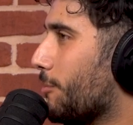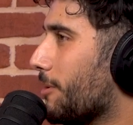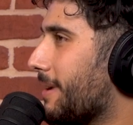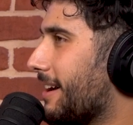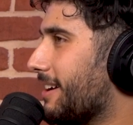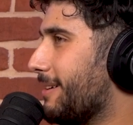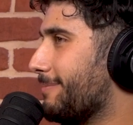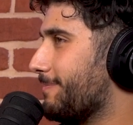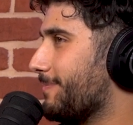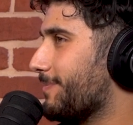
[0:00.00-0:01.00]
what about
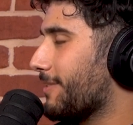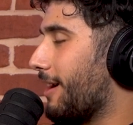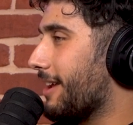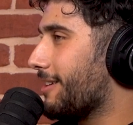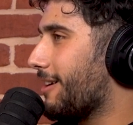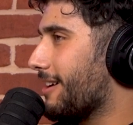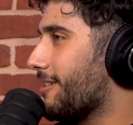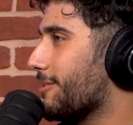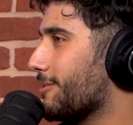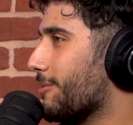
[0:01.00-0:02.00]
I
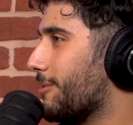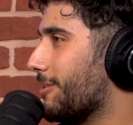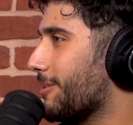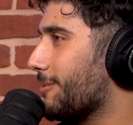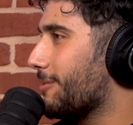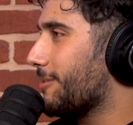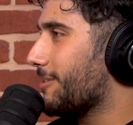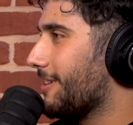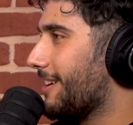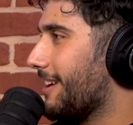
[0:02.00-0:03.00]
know your